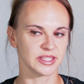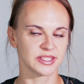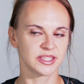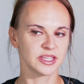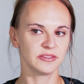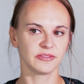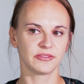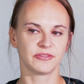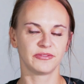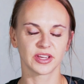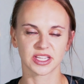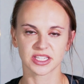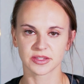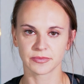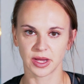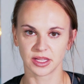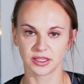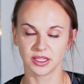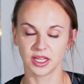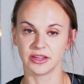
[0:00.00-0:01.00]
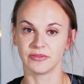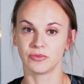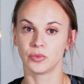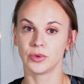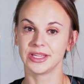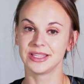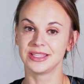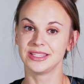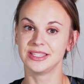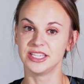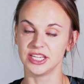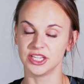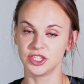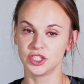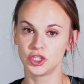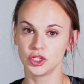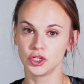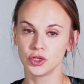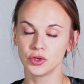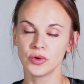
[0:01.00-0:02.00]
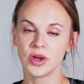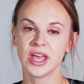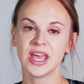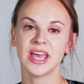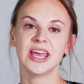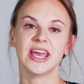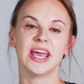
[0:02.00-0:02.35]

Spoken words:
It didn't fix my life. What it did do